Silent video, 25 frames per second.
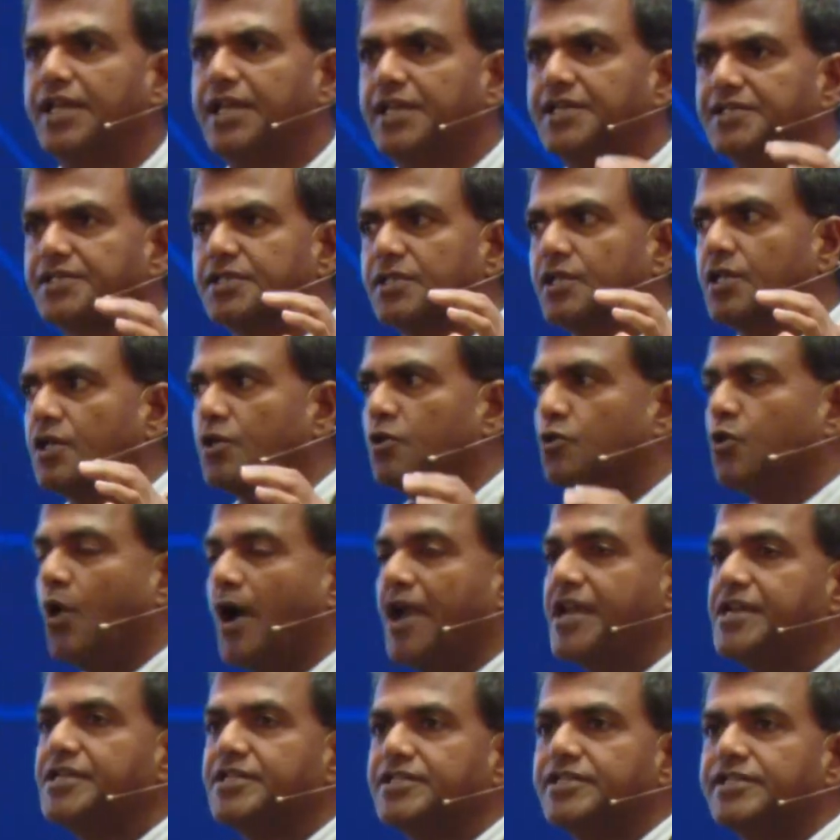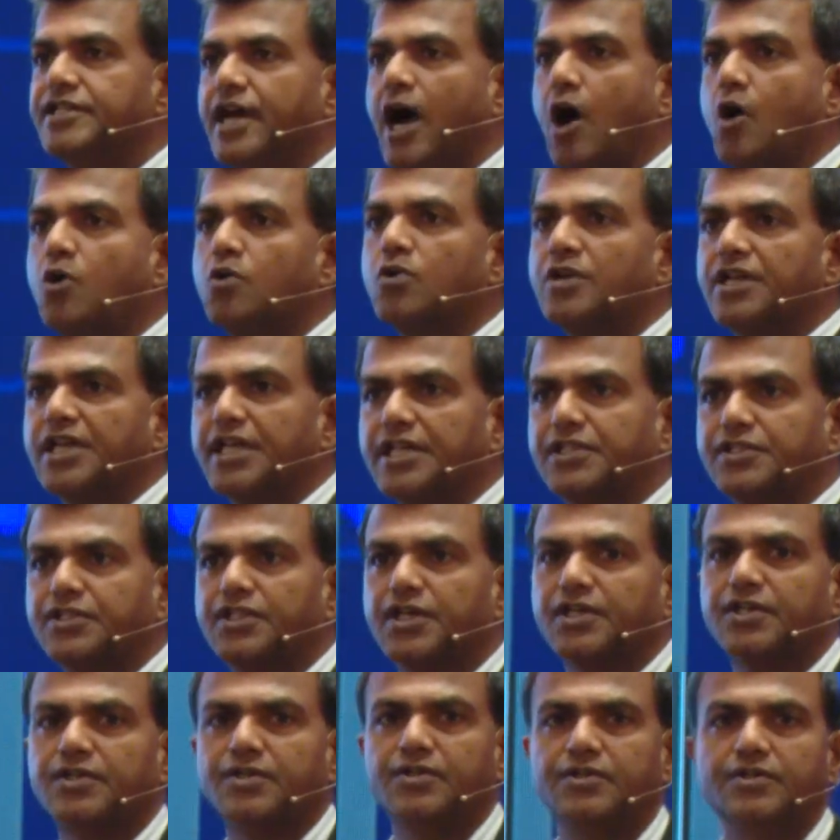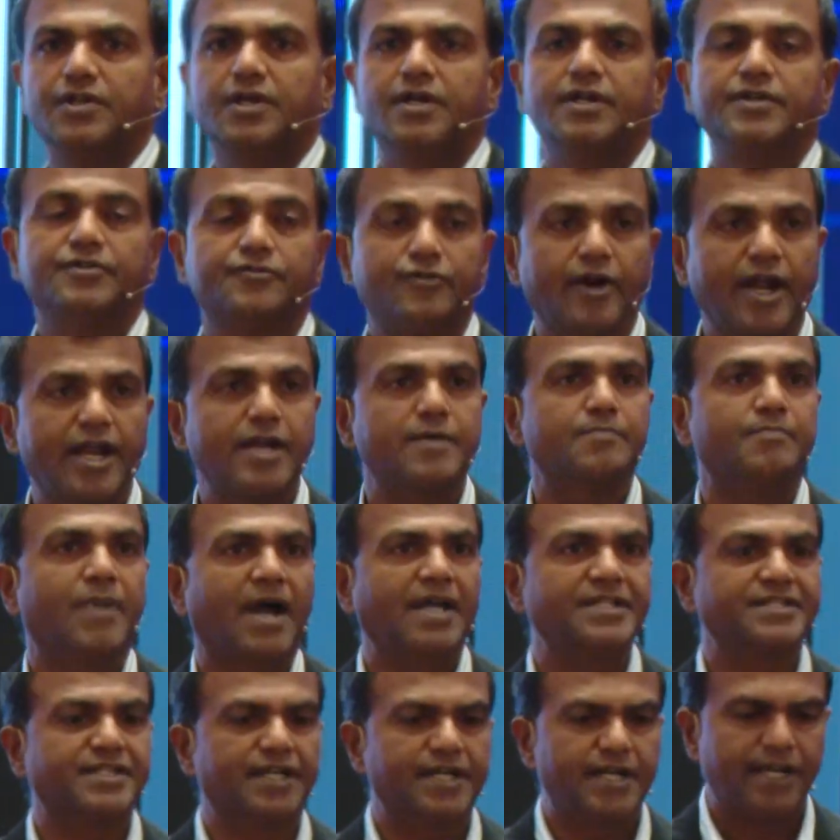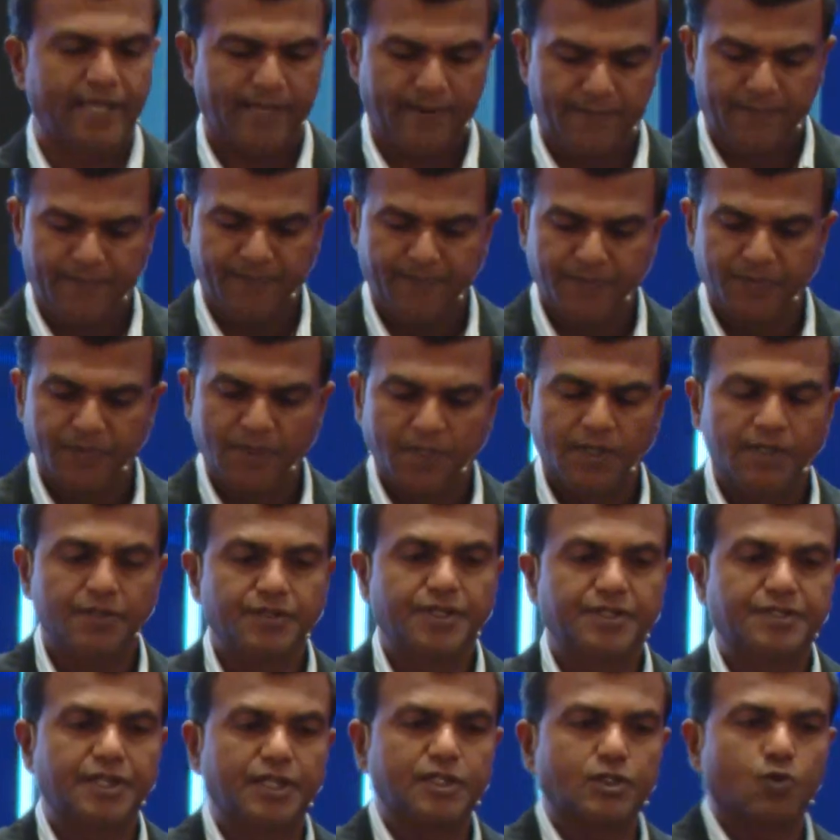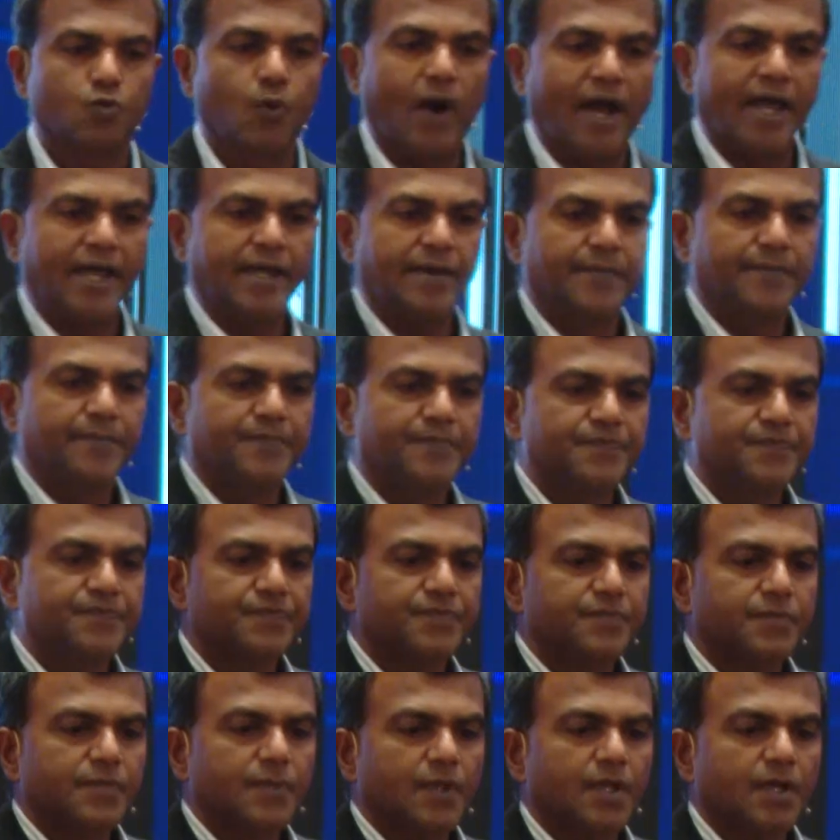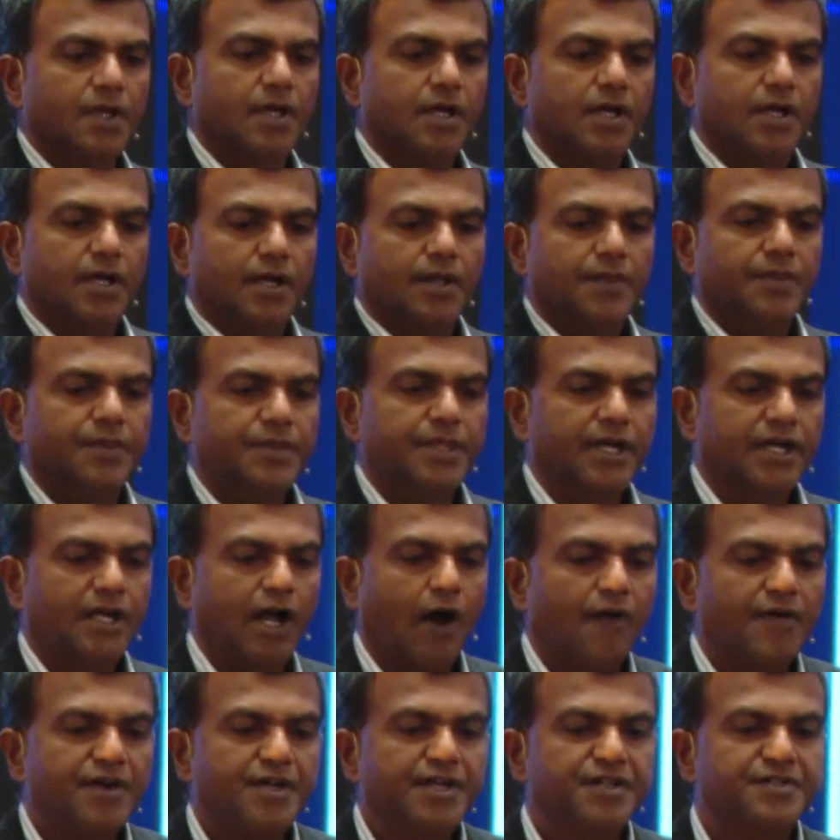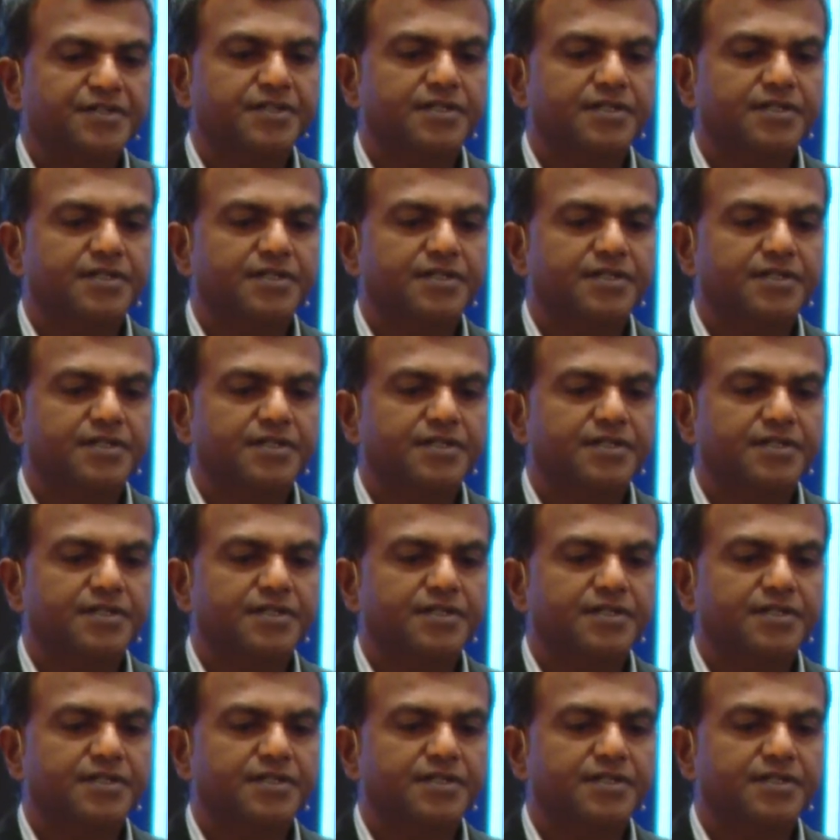is going down in the drain by the day. This is why the governance